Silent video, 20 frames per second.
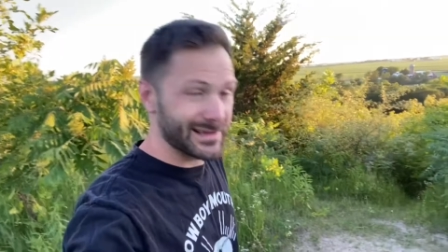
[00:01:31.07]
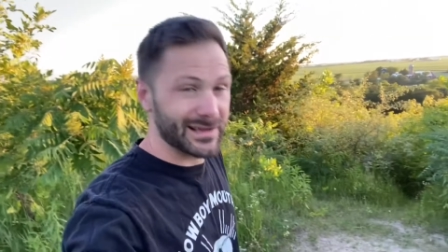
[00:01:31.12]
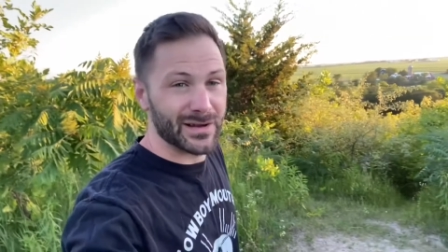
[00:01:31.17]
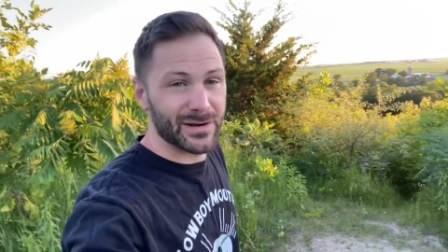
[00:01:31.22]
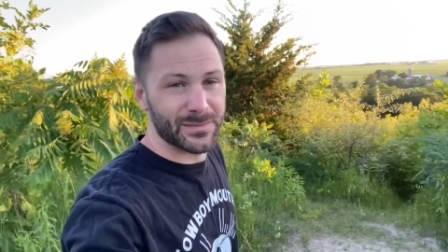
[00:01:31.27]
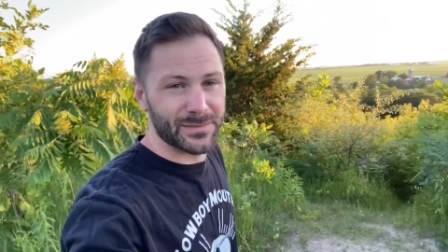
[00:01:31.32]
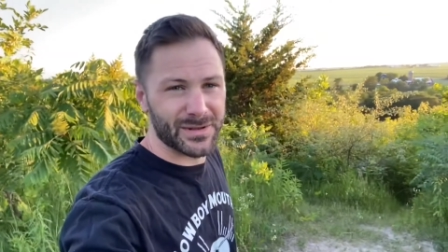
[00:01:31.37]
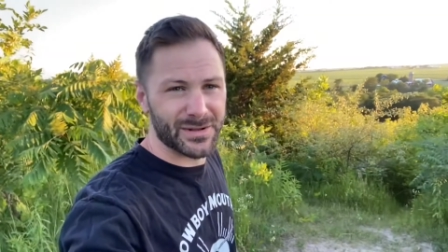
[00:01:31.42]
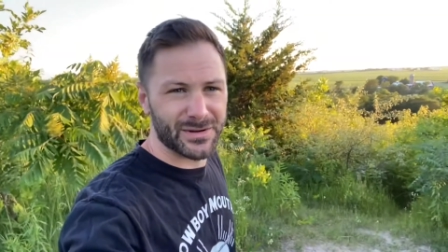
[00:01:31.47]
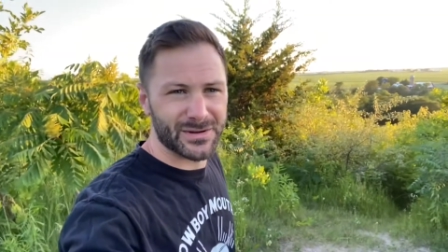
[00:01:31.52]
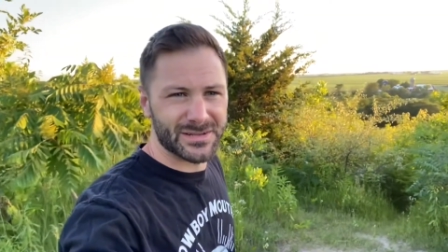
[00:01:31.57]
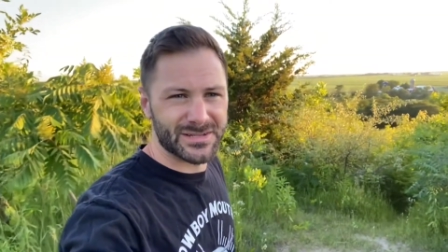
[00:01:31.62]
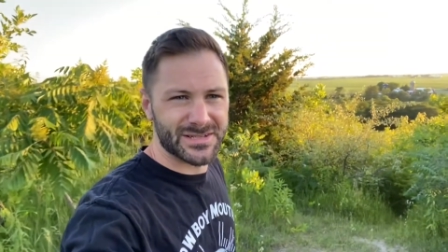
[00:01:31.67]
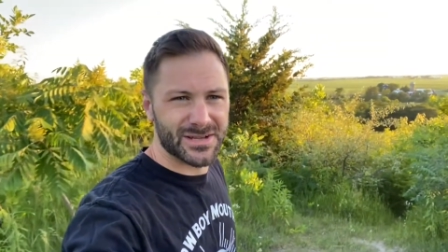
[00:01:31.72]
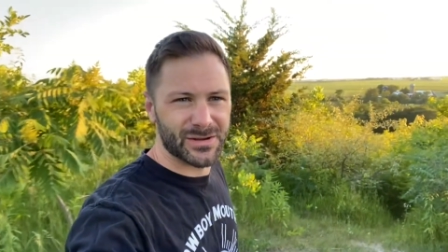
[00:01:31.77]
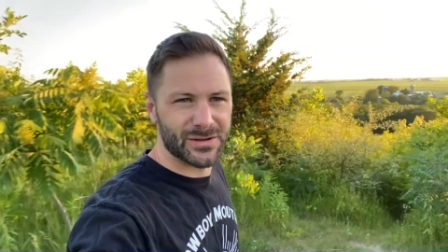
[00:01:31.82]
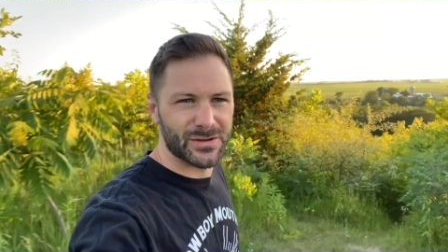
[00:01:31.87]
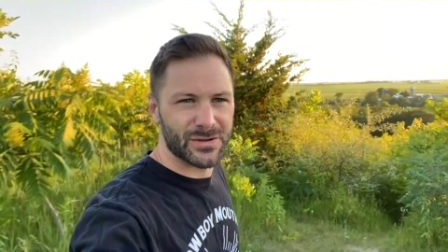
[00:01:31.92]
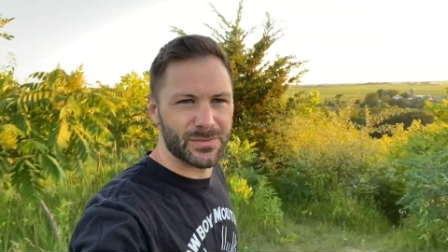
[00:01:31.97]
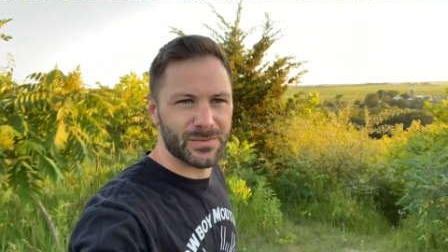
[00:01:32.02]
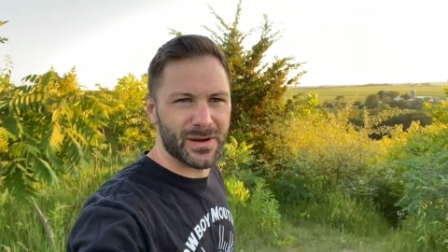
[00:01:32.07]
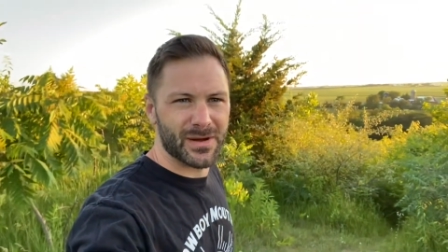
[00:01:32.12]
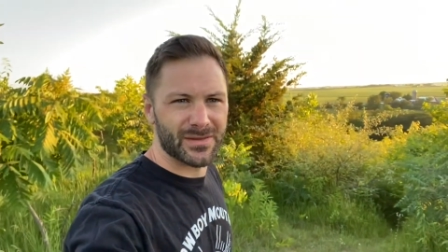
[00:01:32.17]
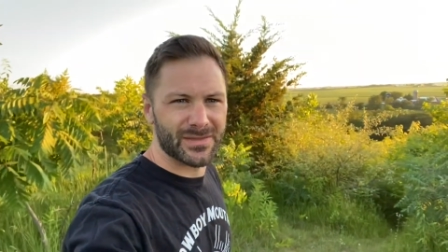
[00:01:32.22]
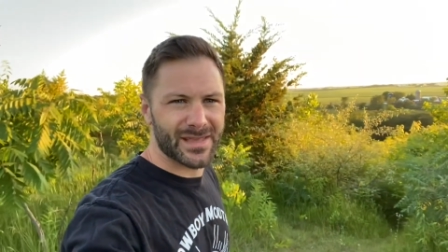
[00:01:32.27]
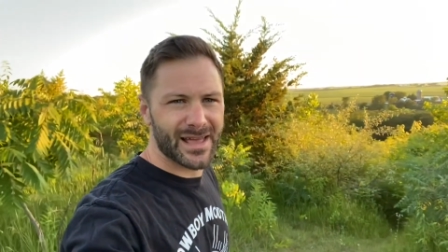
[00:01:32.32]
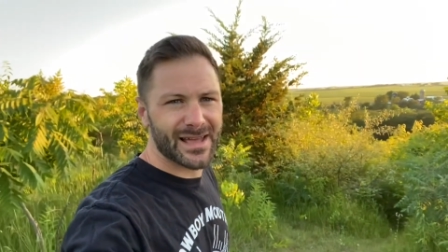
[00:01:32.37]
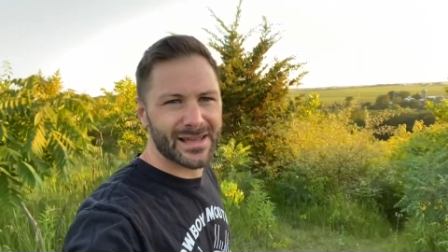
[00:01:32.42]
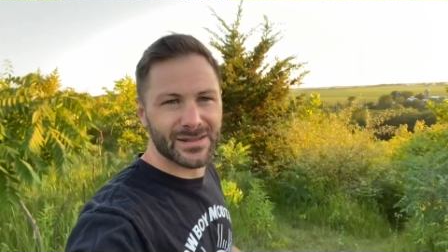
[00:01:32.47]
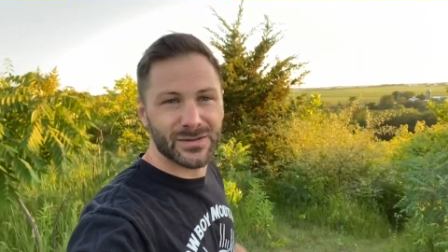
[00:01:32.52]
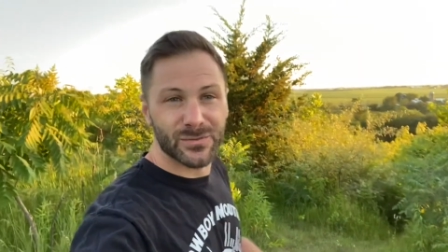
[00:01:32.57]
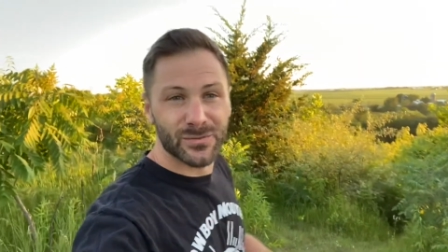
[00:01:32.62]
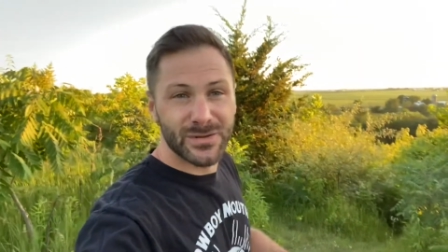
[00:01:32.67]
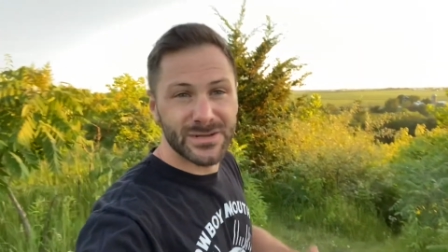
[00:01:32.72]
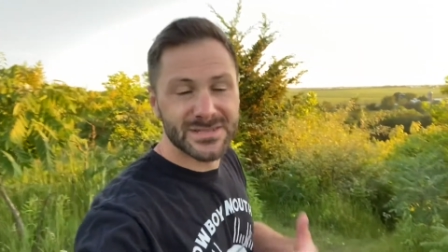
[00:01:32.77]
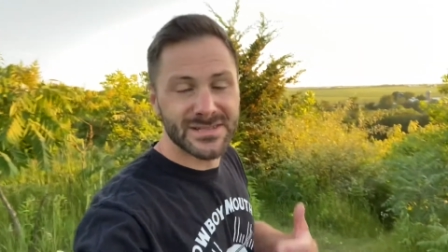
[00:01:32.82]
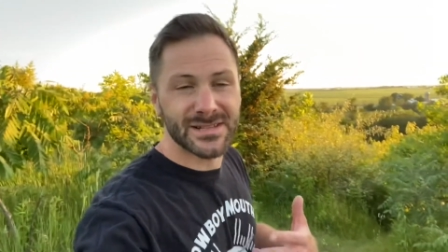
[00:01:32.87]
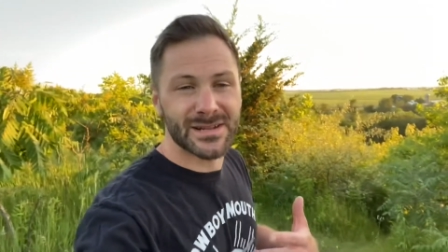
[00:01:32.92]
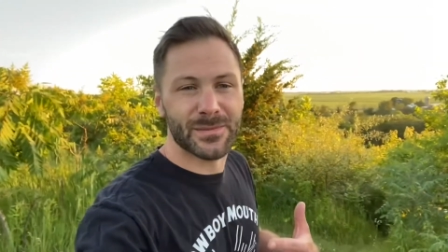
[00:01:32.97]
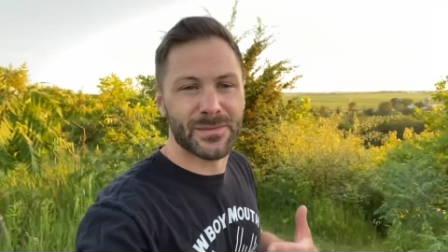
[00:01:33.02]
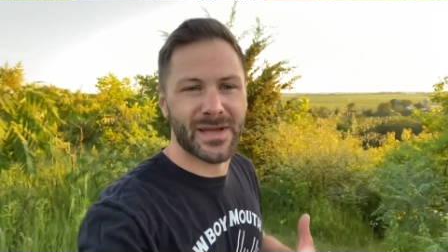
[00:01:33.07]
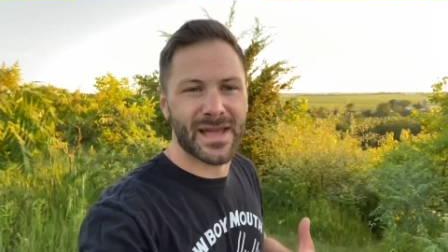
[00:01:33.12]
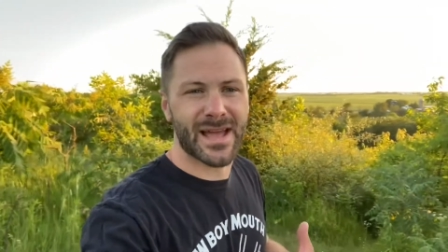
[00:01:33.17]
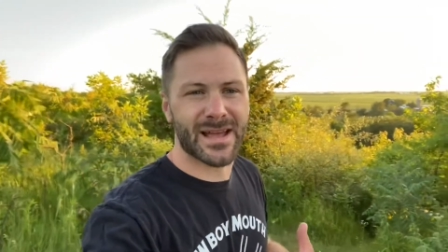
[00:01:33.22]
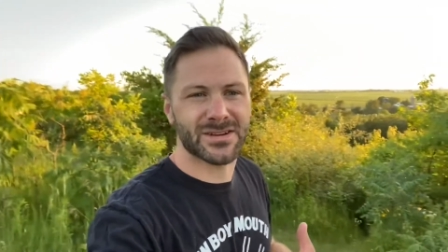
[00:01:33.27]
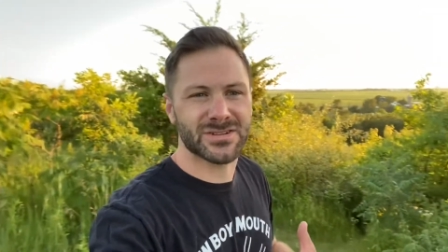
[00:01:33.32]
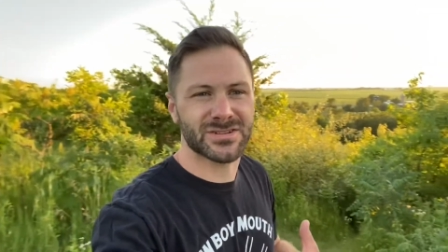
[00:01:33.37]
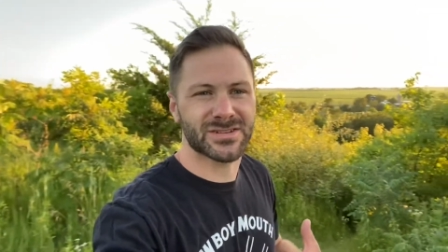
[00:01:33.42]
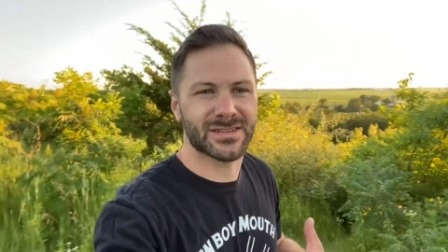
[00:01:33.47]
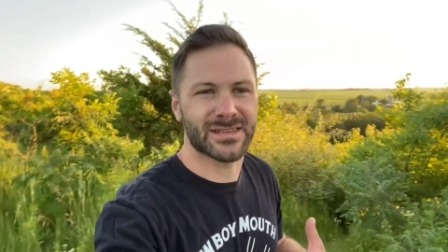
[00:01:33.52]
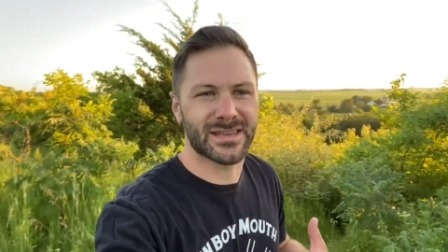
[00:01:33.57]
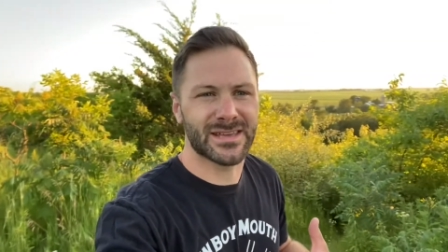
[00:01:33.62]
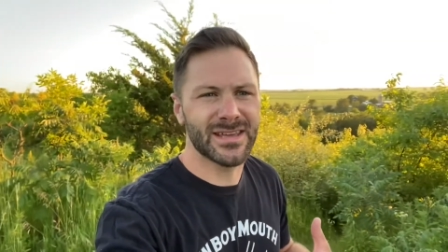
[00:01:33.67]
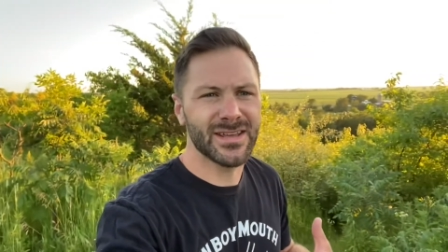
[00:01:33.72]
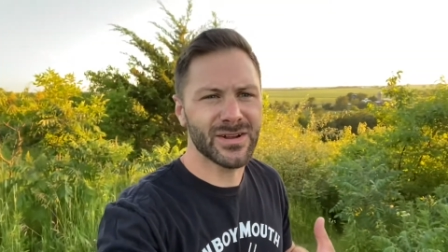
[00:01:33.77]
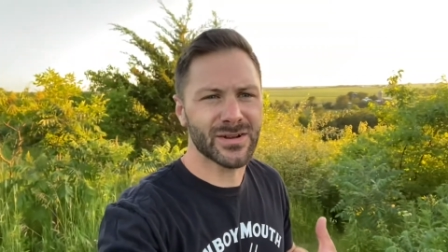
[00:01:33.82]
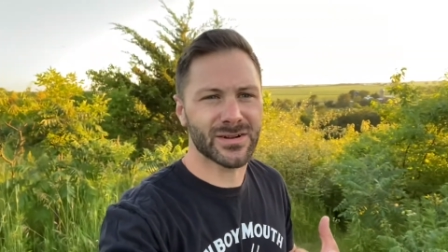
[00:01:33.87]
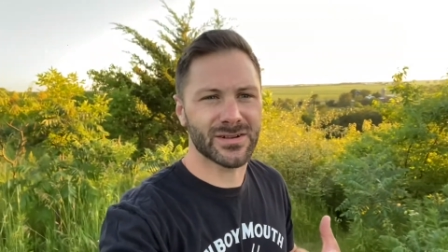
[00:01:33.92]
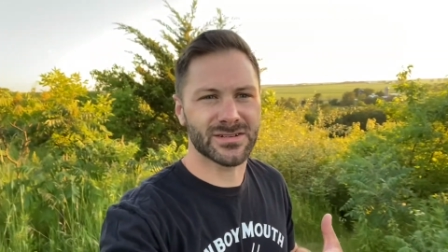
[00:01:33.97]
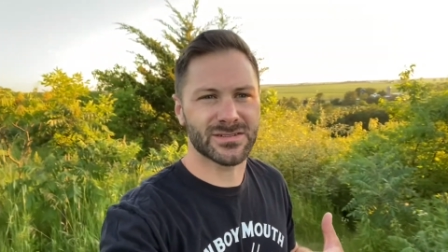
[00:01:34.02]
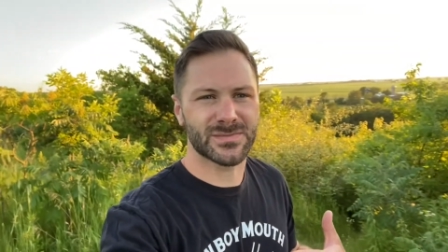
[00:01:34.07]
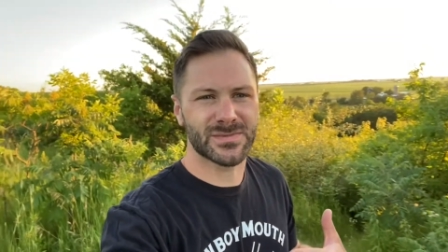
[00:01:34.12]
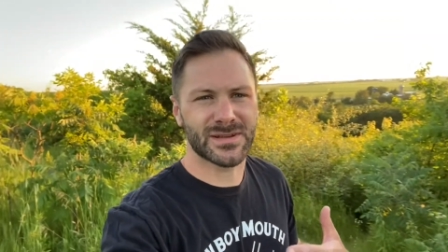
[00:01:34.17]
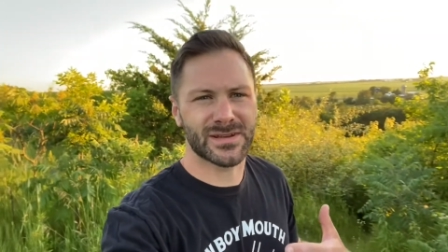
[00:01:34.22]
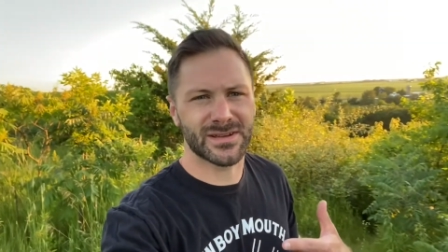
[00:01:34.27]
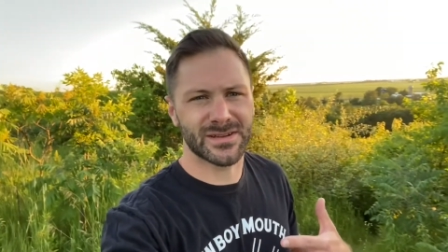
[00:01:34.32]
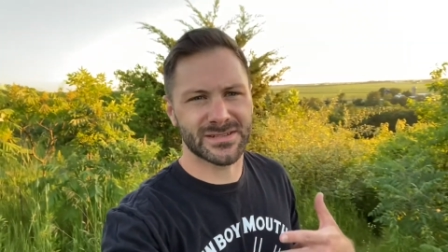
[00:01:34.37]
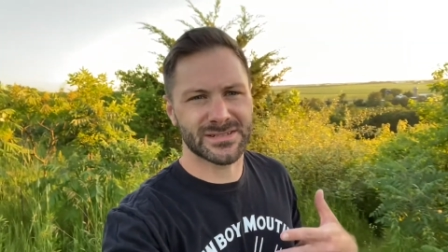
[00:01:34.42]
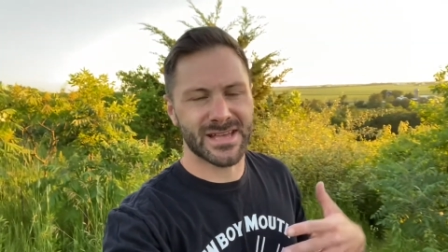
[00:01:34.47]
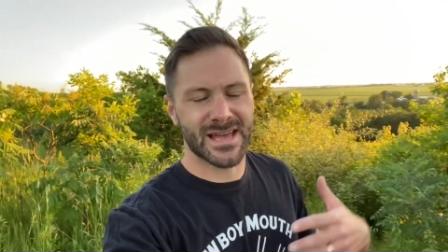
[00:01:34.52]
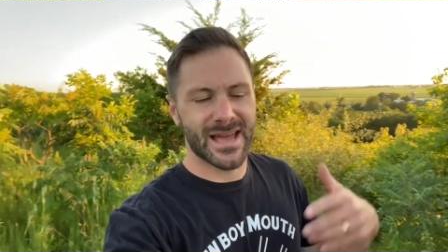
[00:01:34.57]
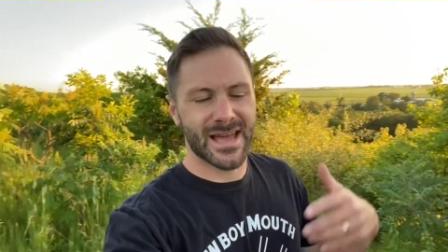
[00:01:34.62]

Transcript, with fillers: come here to tell you about that. The reason I'm actually here is because